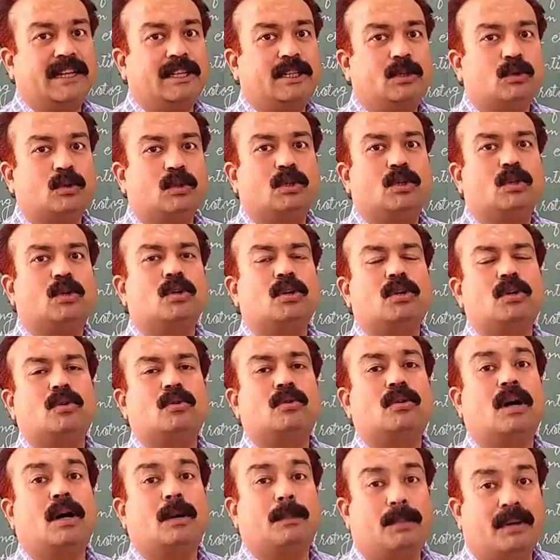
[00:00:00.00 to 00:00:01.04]
and you don't
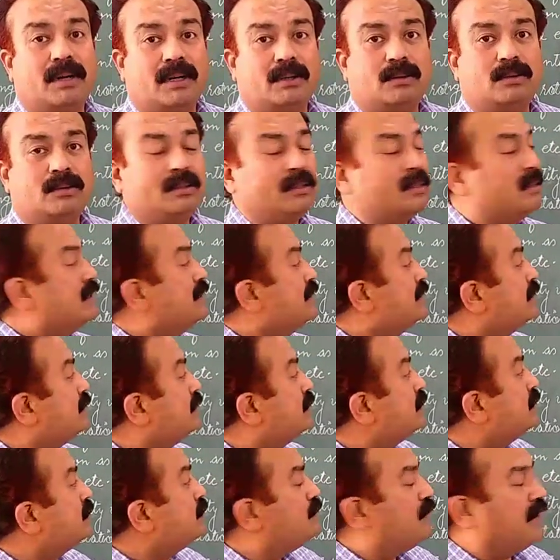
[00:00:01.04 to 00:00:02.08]
know about
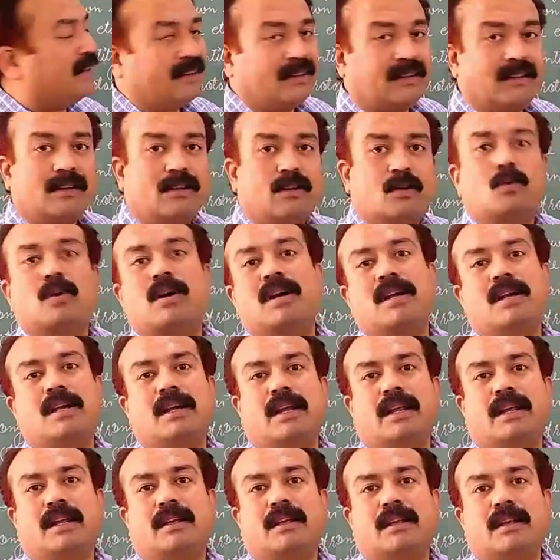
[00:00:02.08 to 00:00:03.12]
the vector
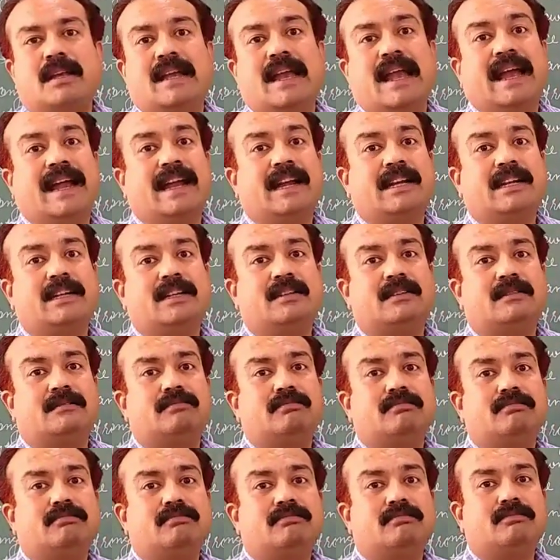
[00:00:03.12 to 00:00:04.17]
quantity, and
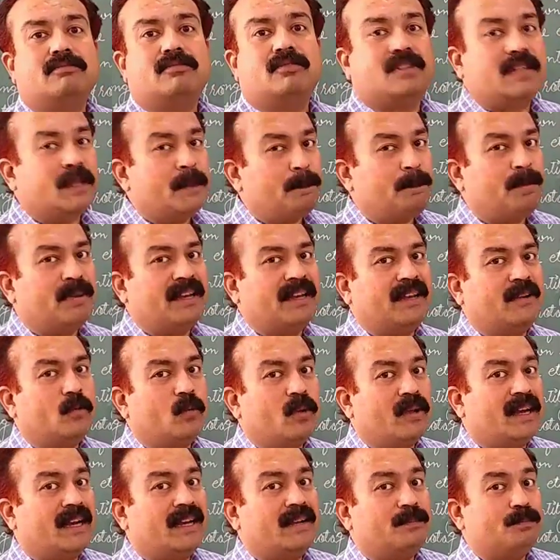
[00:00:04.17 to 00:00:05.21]
simply
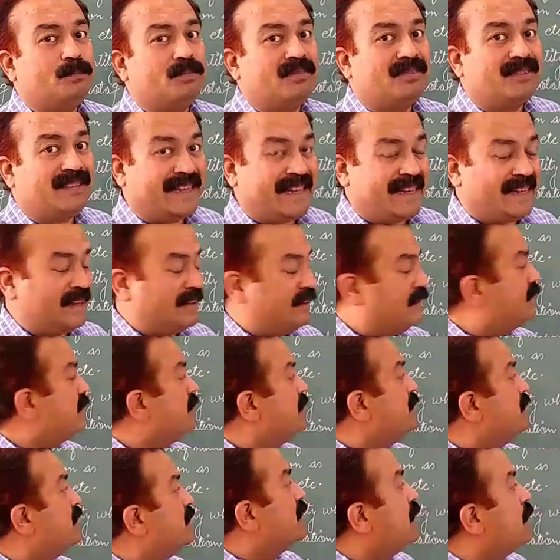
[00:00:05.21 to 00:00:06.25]
when I am saying
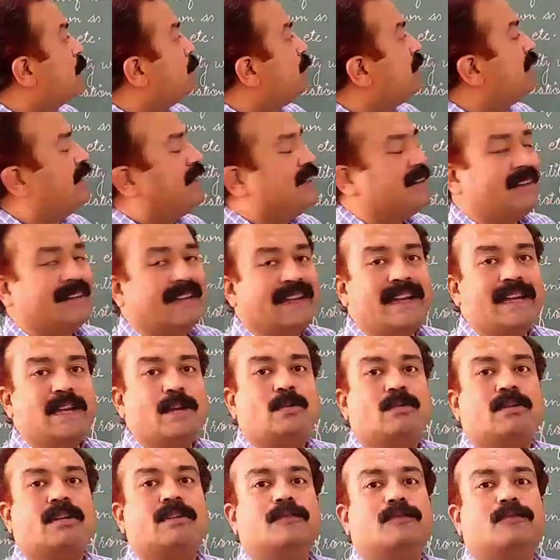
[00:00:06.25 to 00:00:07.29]
apply 10
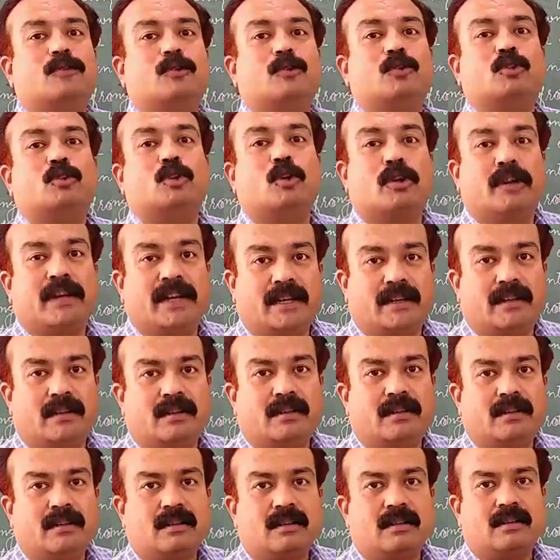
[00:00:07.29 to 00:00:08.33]
Newton force on it,
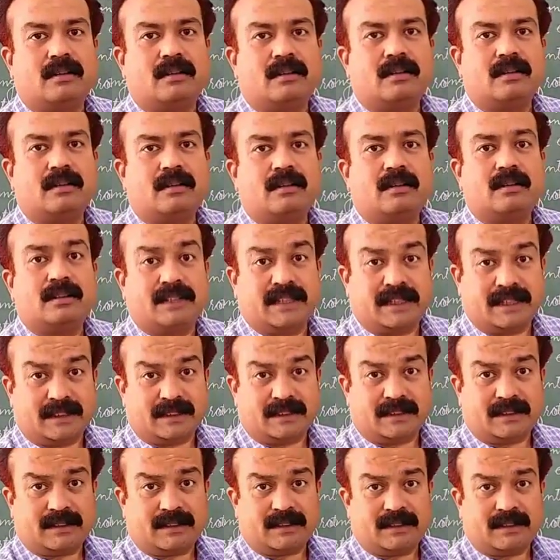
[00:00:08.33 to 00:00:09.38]

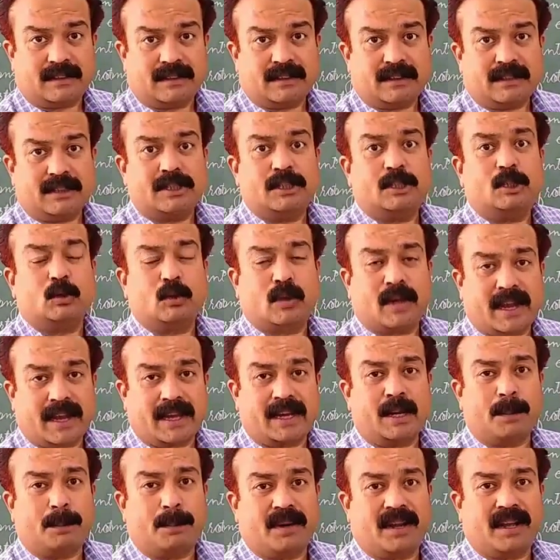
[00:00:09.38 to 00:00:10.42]
then you
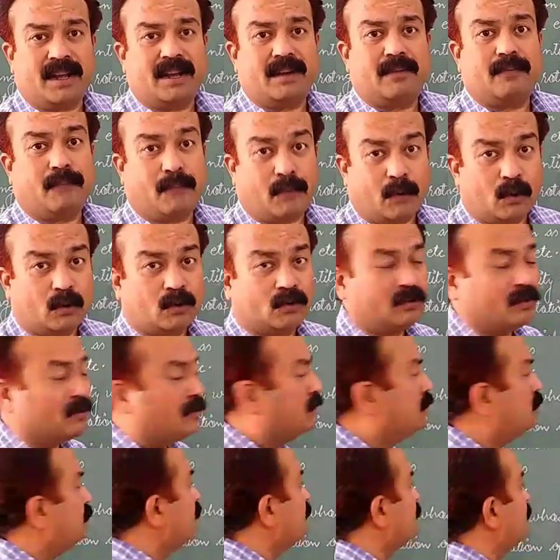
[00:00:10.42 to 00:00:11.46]
can apply
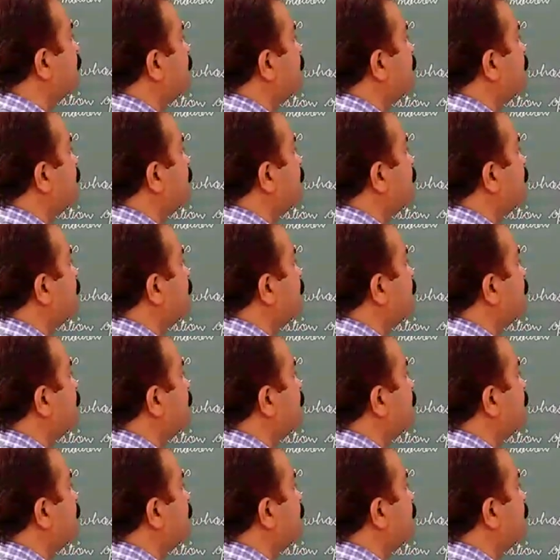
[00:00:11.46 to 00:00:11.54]
force